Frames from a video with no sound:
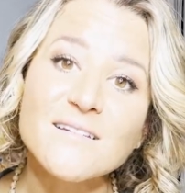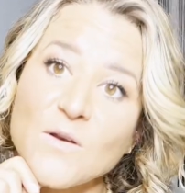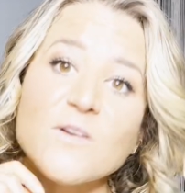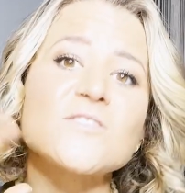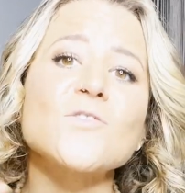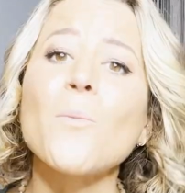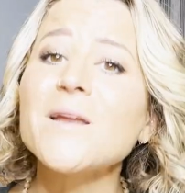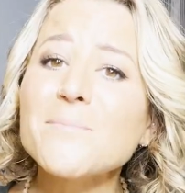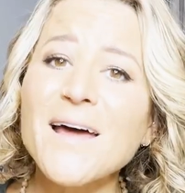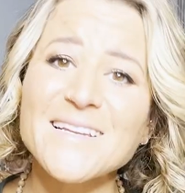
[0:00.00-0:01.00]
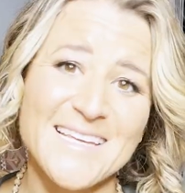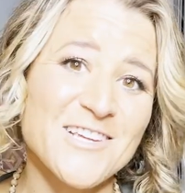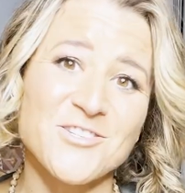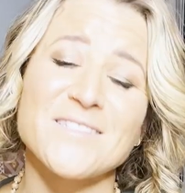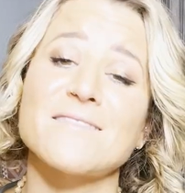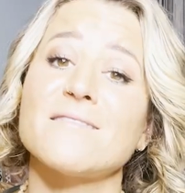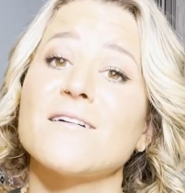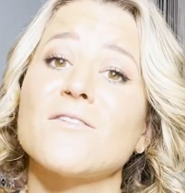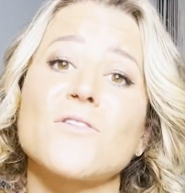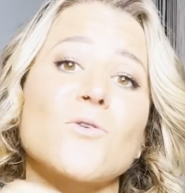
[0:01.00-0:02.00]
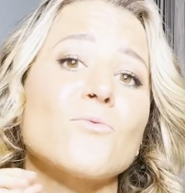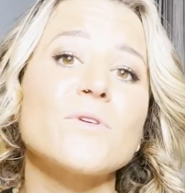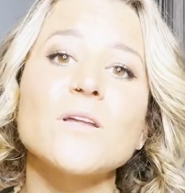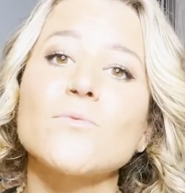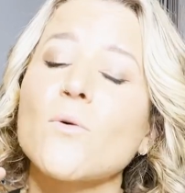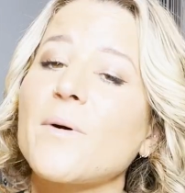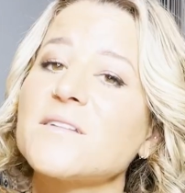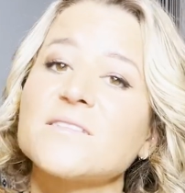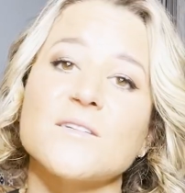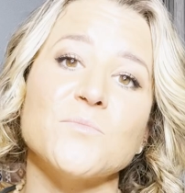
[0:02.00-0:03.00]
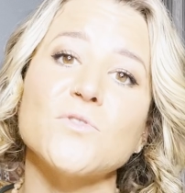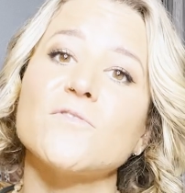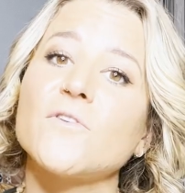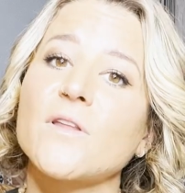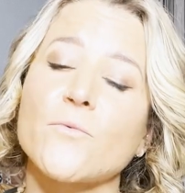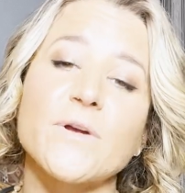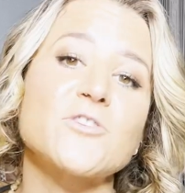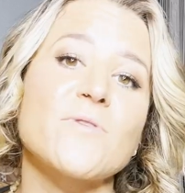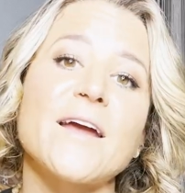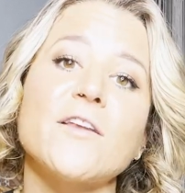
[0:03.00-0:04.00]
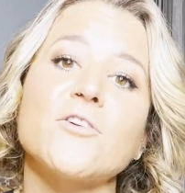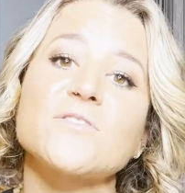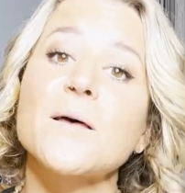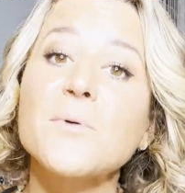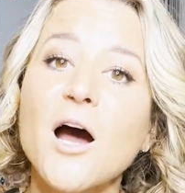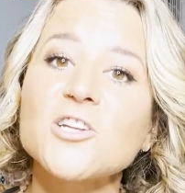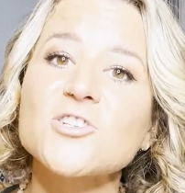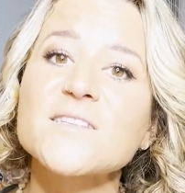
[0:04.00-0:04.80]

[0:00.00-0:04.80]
There are so many meditations in there that are really robust and beautiful that retrain your subconscious